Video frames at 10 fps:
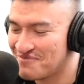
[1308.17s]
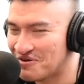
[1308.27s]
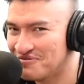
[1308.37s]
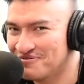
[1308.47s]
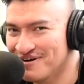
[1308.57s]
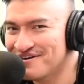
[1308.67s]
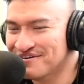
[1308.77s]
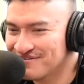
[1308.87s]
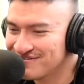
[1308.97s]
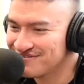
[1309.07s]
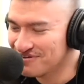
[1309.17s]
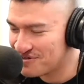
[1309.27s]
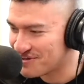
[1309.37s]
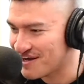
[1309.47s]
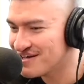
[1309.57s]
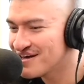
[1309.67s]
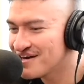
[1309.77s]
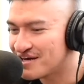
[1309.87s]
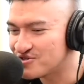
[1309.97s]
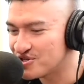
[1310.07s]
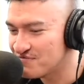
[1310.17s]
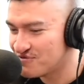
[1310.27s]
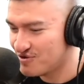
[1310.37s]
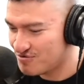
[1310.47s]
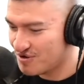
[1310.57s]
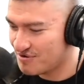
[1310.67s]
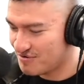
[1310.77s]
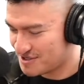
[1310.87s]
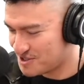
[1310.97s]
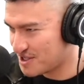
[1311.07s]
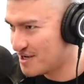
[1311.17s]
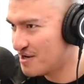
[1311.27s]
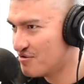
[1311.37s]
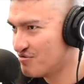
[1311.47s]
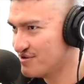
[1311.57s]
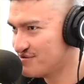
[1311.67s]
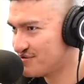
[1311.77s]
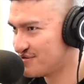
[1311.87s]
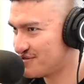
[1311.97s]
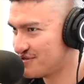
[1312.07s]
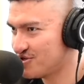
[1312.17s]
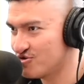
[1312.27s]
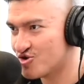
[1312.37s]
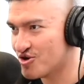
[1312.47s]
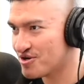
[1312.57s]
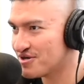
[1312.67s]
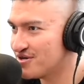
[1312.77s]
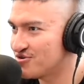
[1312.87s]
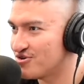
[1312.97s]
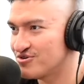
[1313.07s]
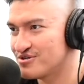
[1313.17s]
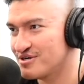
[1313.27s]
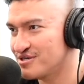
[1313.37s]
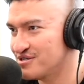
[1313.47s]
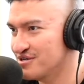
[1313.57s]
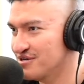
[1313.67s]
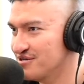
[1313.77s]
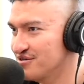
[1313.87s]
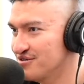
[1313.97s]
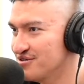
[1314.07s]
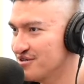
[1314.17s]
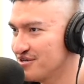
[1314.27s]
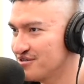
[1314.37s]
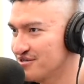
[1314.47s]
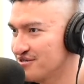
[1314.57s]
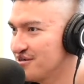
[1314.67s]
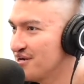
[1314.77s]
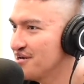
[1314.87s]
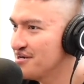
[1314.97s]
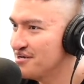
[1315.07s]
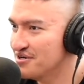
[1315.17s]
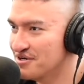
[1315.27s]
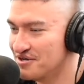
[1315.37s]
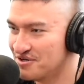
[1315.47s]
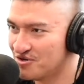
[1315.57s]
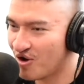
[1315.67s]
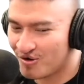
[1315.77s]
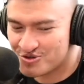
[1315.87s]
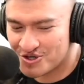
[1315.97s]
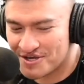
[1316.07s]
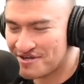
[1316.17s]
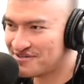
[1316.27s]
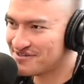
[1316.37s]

All right, like that. And seafood. What do you cook it, or you just like to indulge in it?